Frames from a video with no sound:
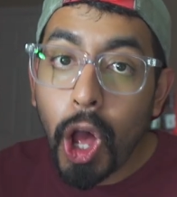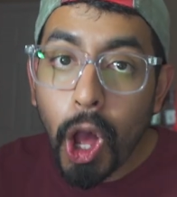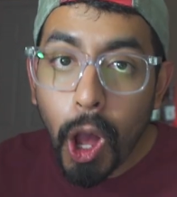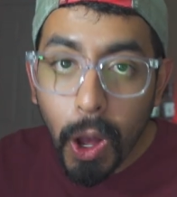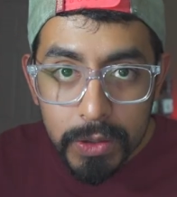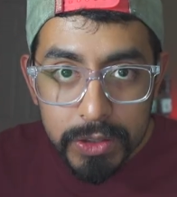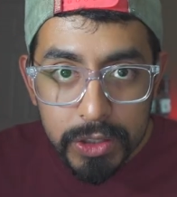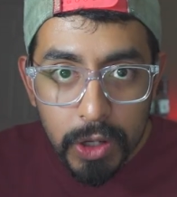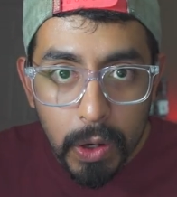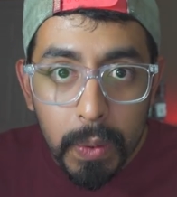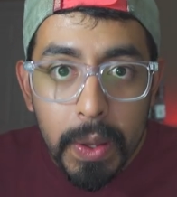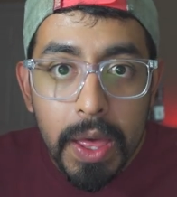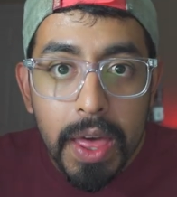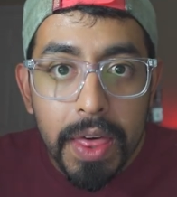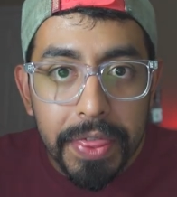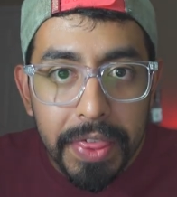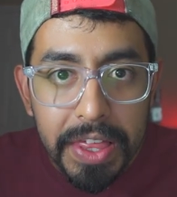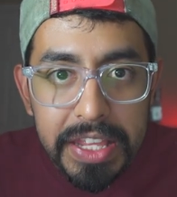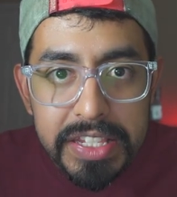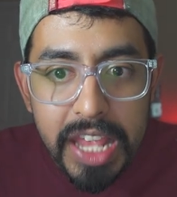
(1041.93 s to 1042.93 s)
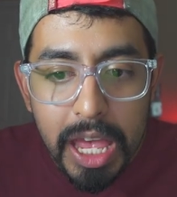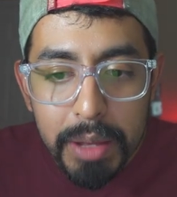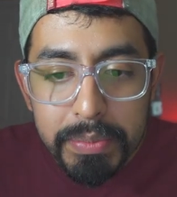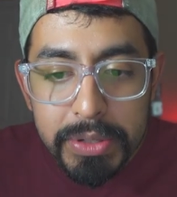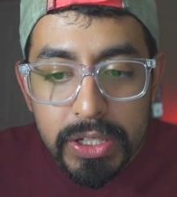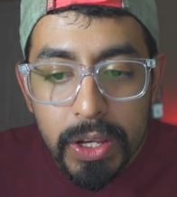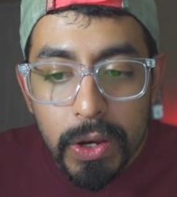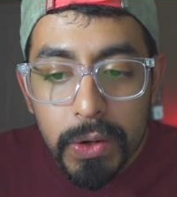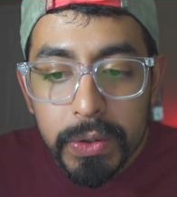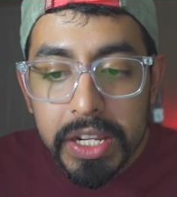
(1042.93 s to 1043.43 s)
Also, this
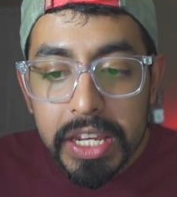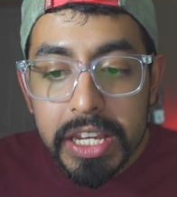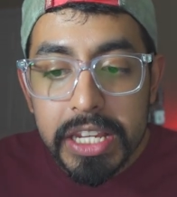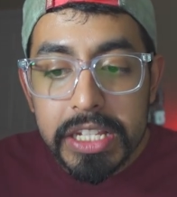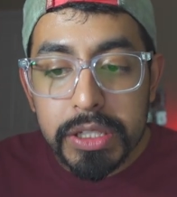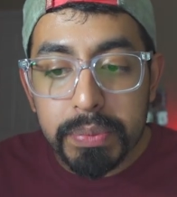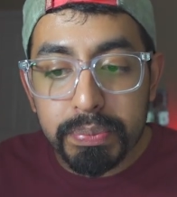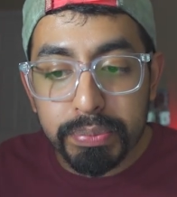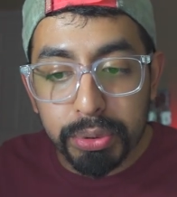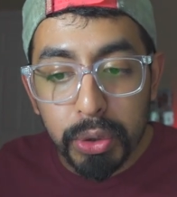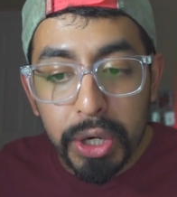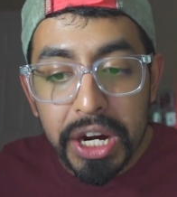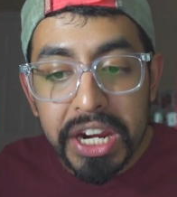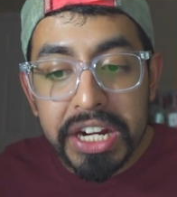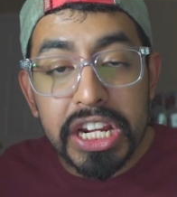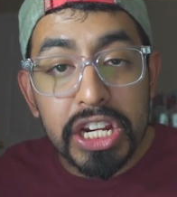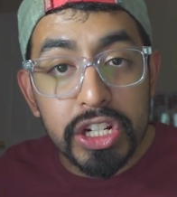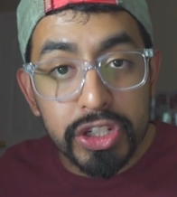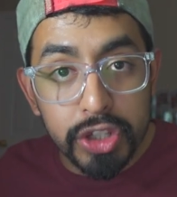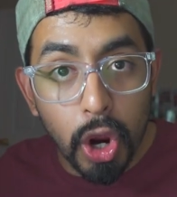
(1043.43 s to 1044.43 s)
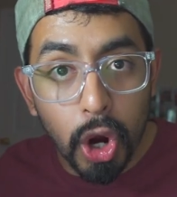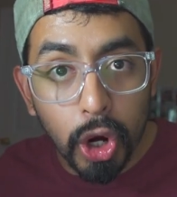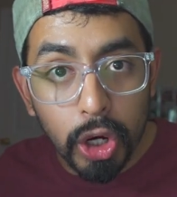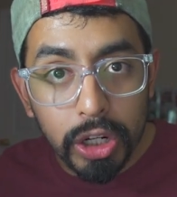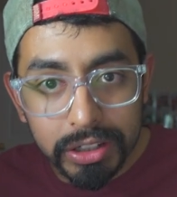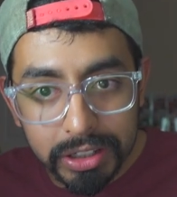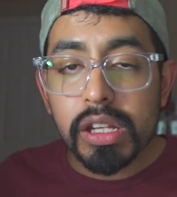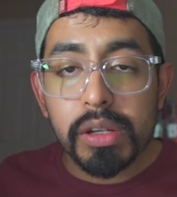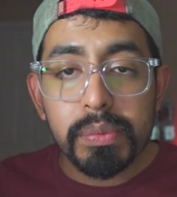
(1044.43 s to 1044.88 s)
episode is pretty dark.